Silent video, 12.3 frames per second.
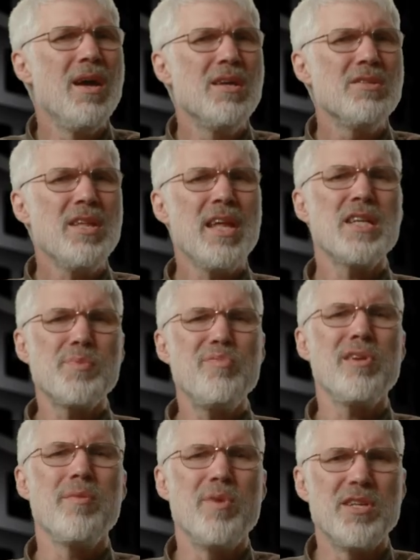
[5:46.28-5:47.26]
So that's
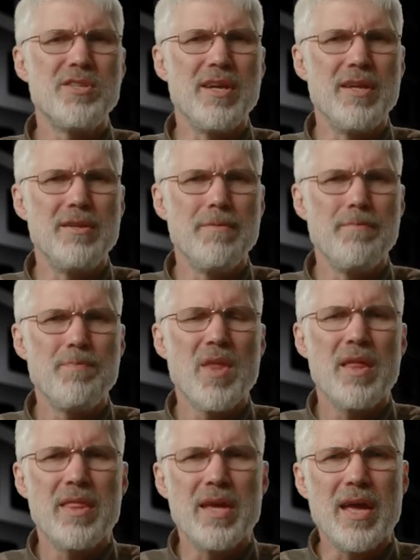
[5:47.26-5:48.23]
pretty much it.
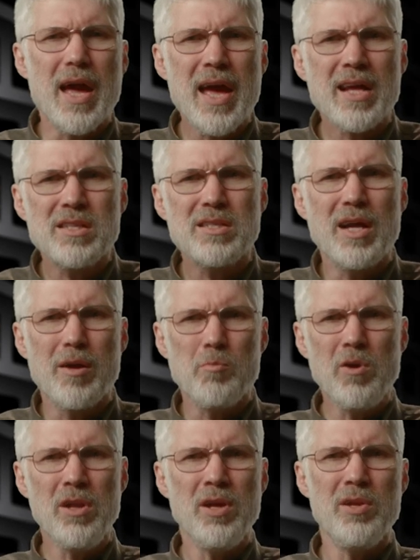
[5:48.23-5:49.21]
The
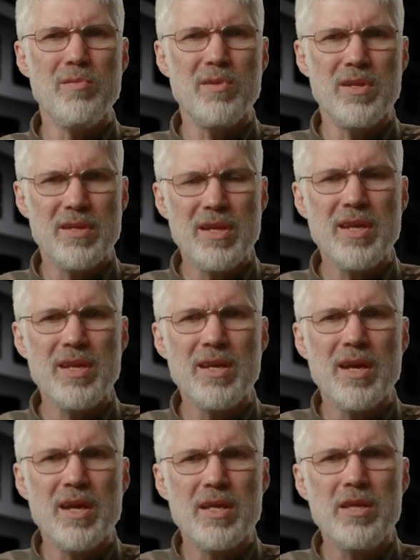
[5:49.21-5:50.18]
XI100D
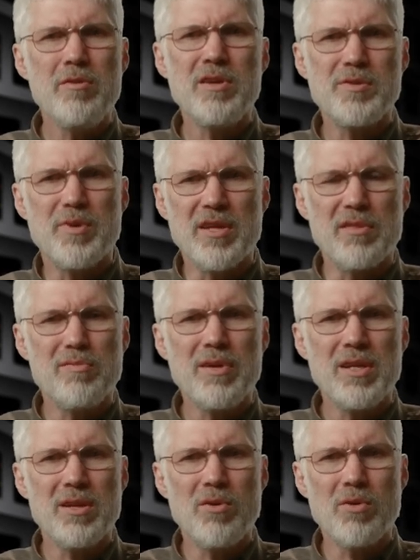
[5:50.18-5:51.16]
USB
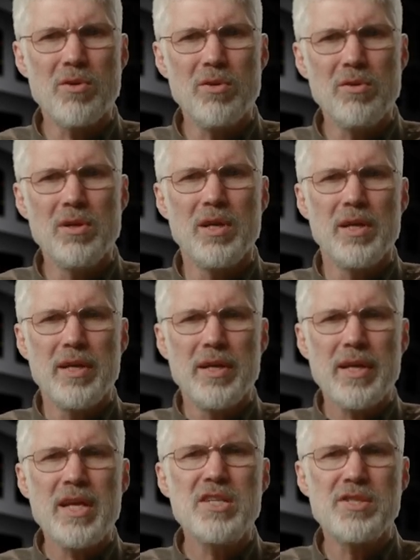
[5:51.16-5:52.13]
3 dongle
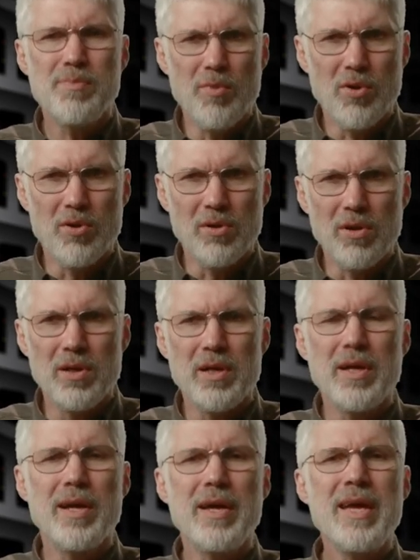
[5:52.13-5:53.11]
is small.
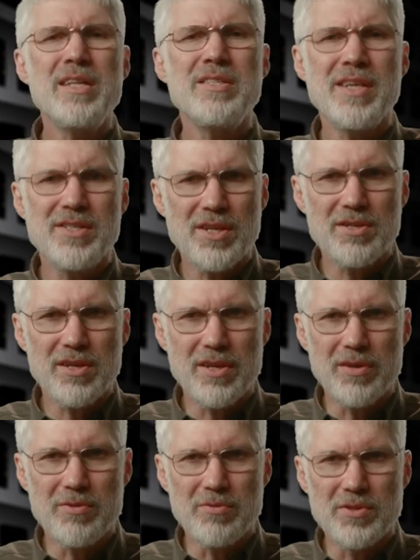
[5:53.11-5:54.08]
It's easy to
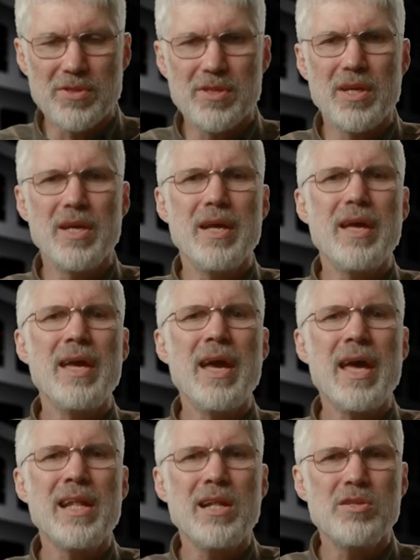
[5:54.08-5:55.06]
use. It
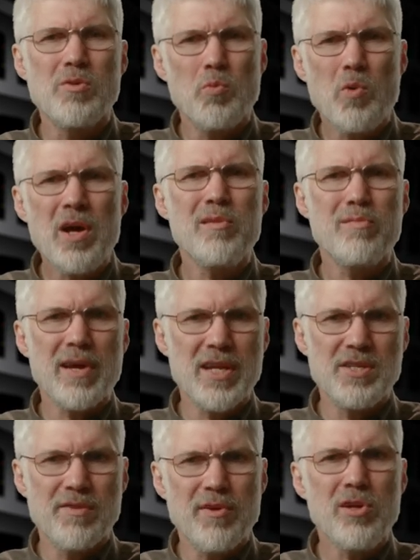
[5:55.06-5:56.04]
handles a wide
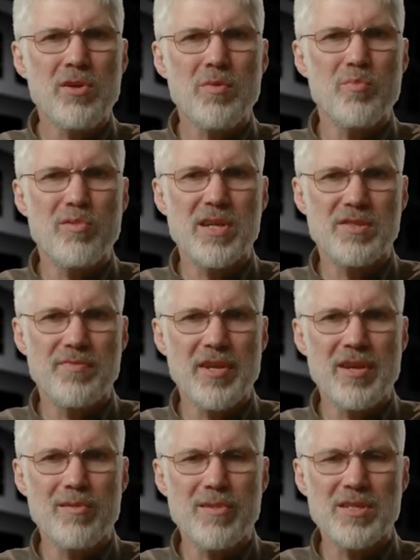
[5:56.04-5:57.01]
range of uncompressed
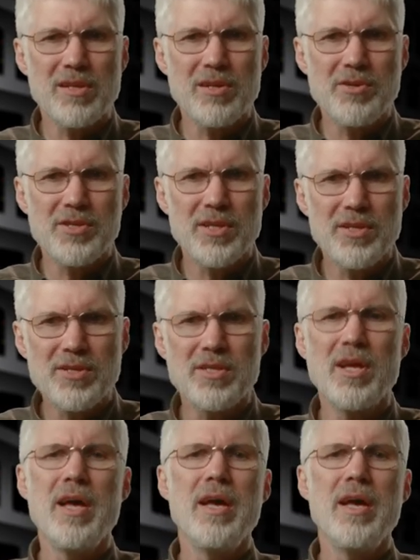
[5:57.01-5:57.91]
video resolutions.